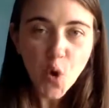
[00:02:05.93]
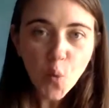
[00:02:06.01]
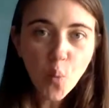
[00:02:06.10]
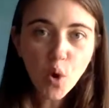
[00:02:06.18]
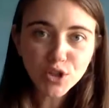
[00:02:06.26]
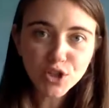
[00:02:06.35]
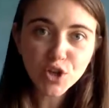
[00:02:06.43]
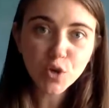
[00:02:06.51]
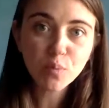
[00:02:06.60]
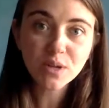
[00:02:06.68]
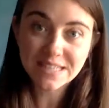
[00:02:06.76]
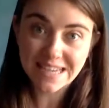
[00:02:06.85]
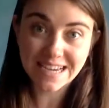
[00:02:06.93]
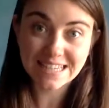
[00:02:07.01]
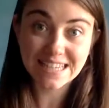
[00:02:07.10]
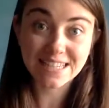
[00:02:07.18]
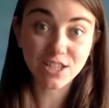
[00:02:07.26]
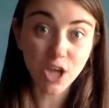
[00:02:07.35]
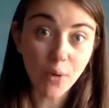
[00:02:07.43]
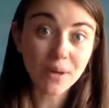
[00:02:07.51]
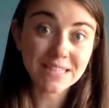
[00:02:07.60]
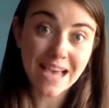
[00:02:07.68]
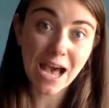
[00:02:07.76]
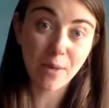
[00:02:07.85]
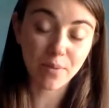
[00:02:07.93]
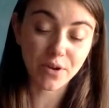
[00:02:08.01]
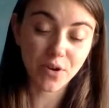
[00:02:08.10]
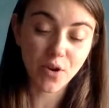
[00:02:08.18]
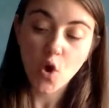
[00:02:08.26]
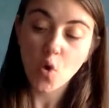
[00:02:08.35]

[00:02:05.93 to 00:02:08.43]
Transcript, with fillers: What do you predict is going to happen